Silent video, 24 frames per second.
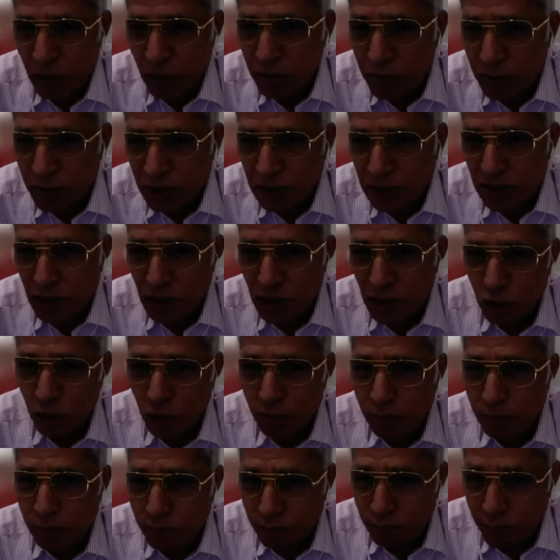kilometers or
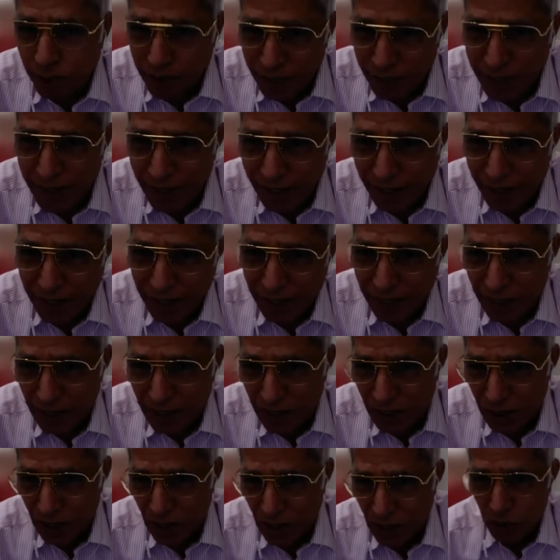so per day.
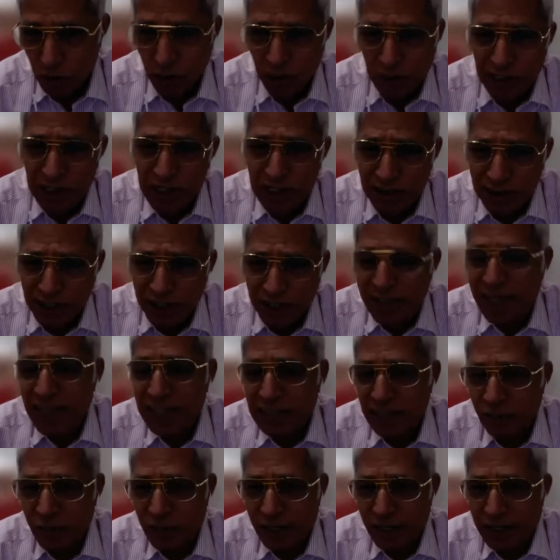So at least 3
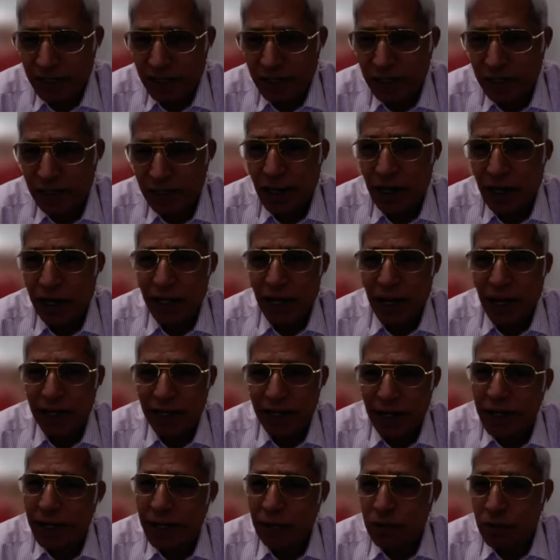days a week, I
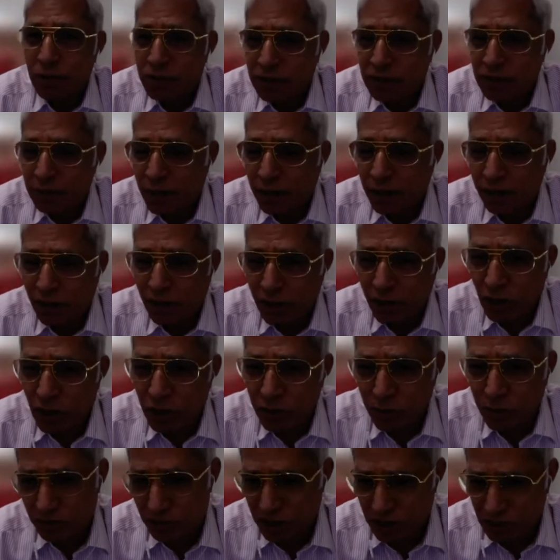run about 6.5
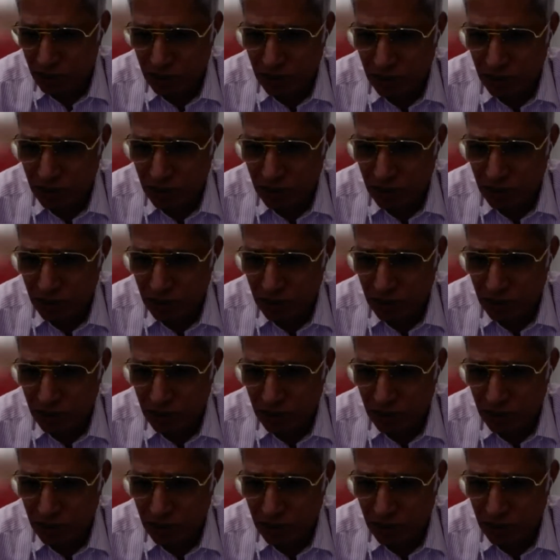kilometers, which